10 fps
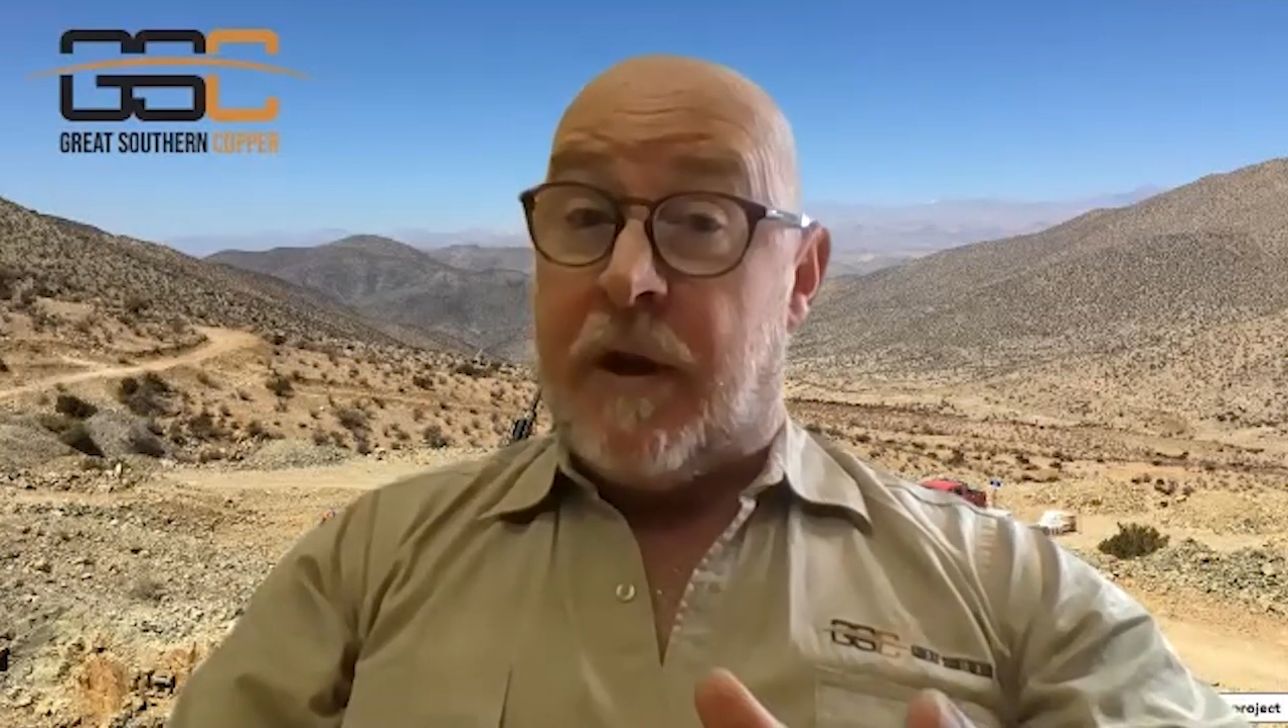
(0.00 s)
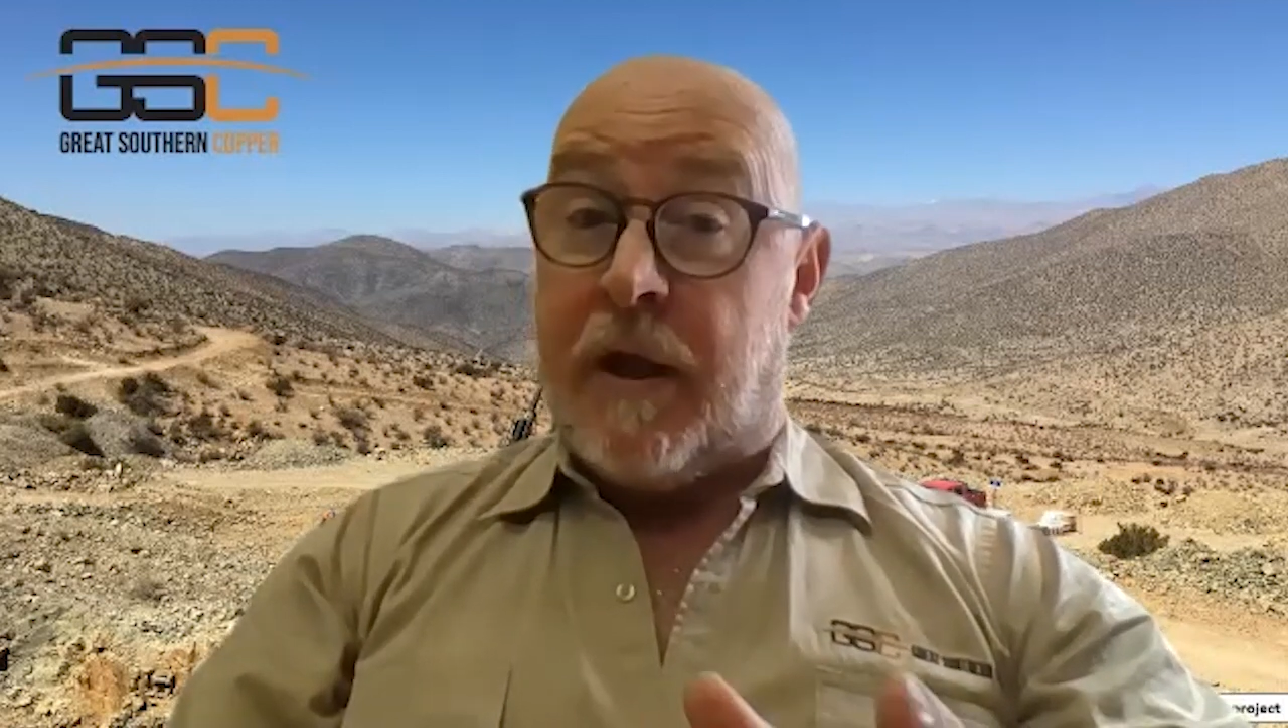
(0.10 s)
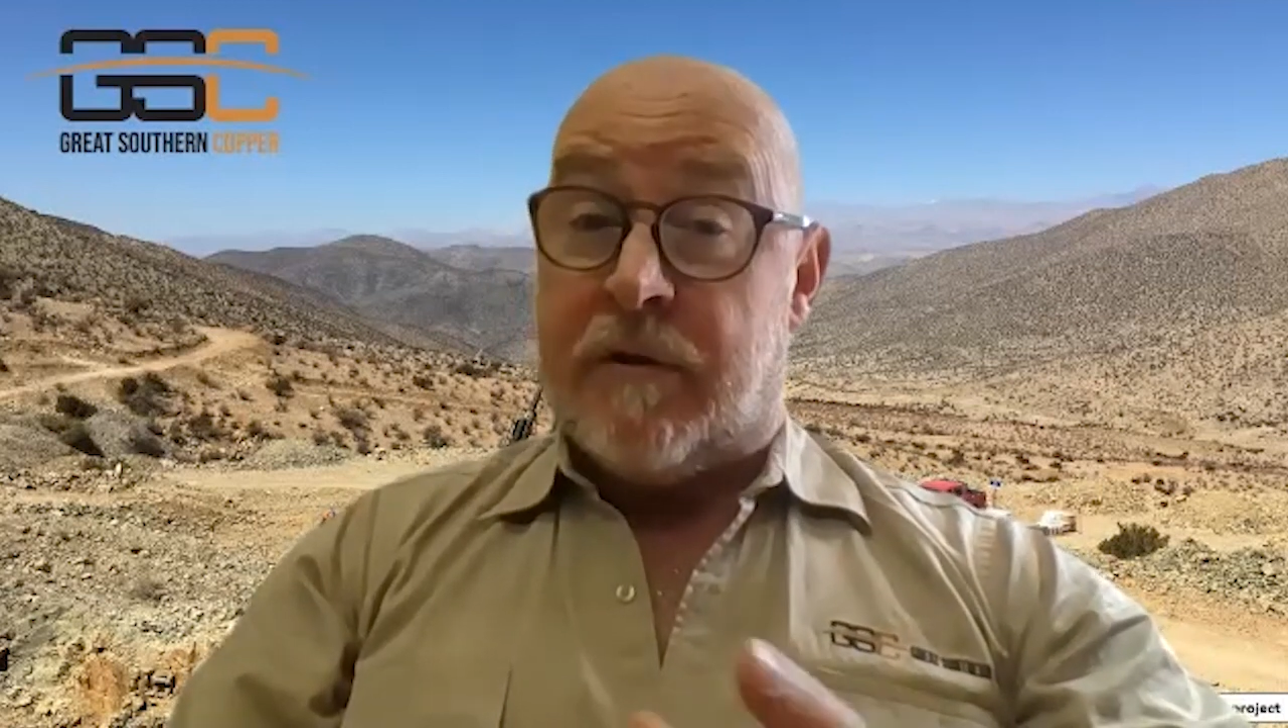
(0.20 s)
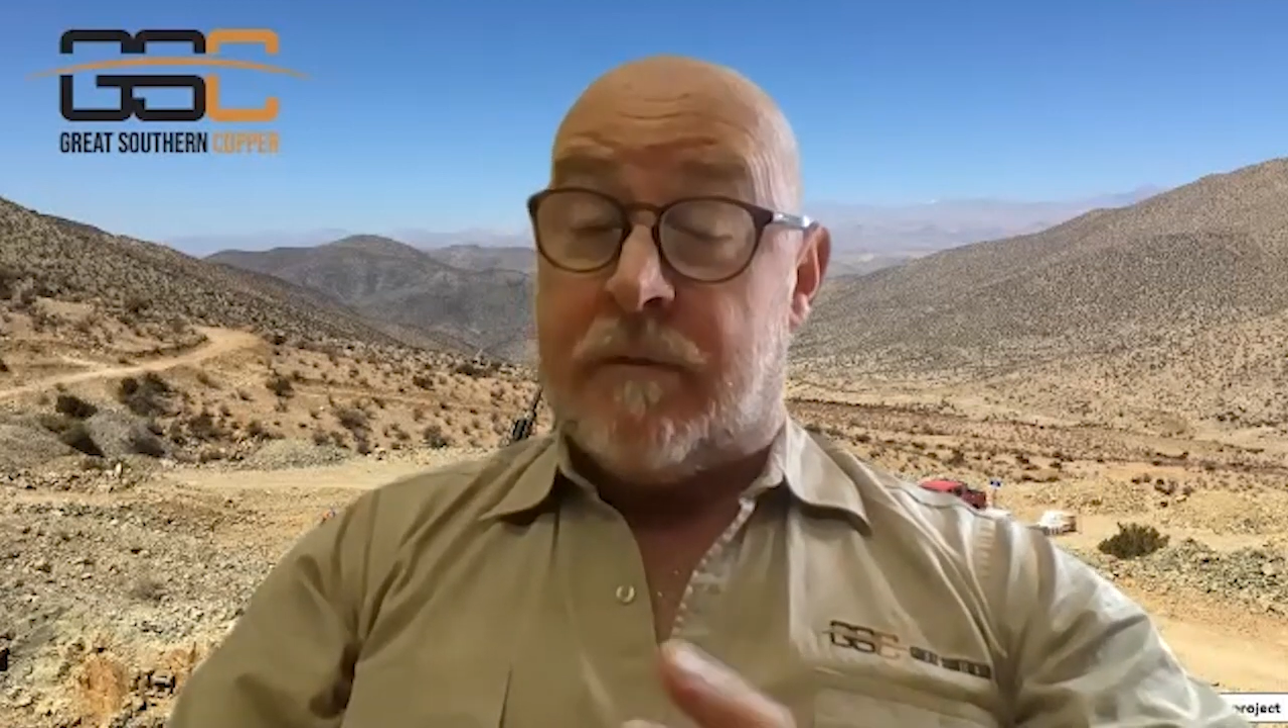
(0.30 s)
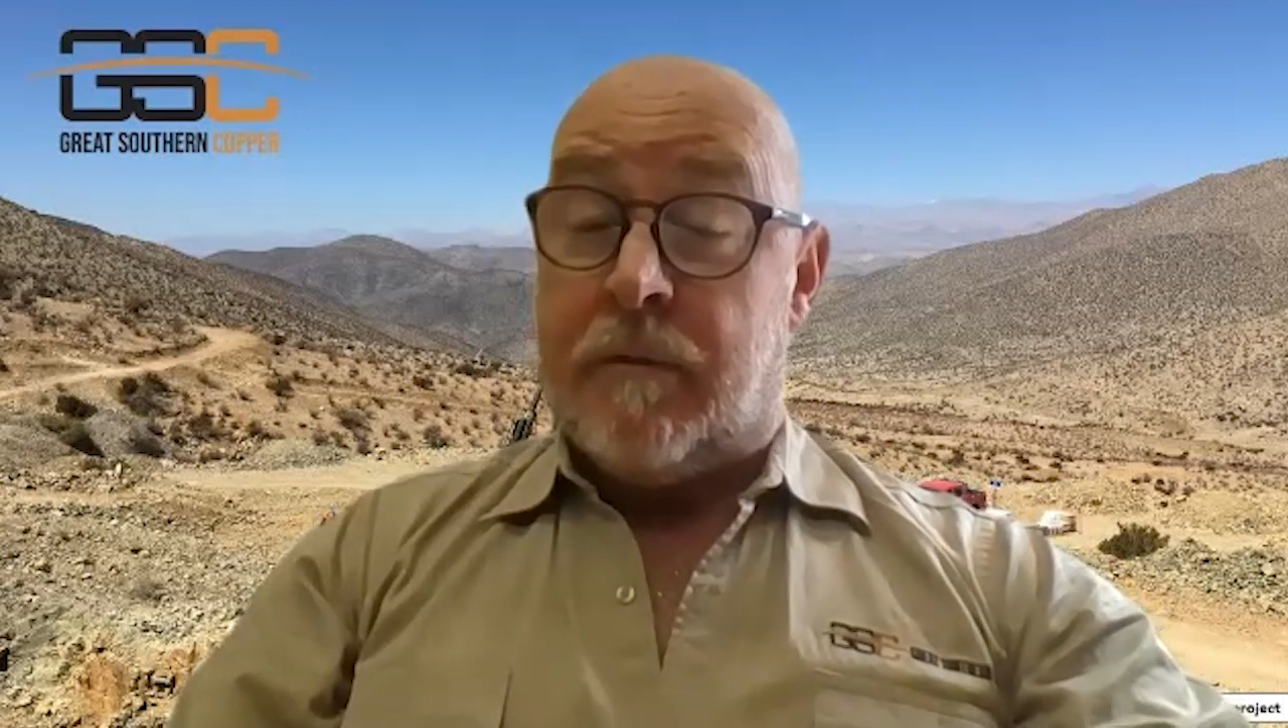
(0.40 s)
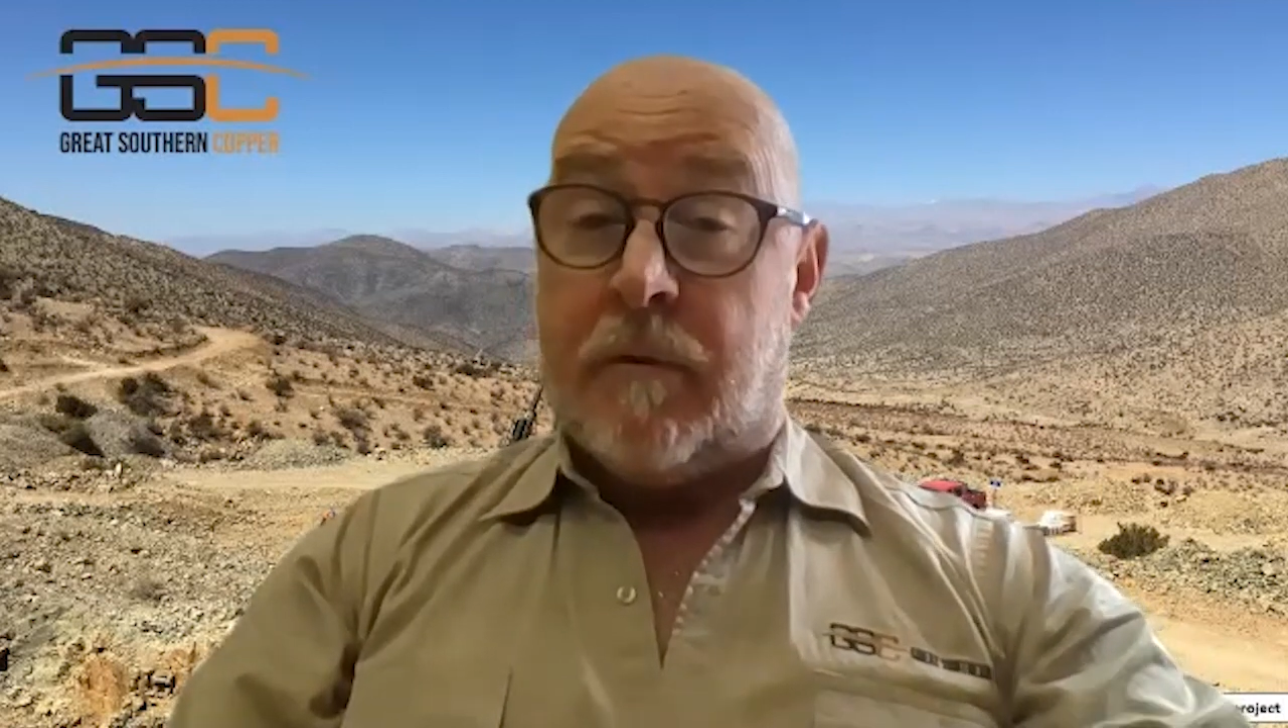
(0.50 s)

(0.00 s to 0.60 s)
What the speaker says: announced,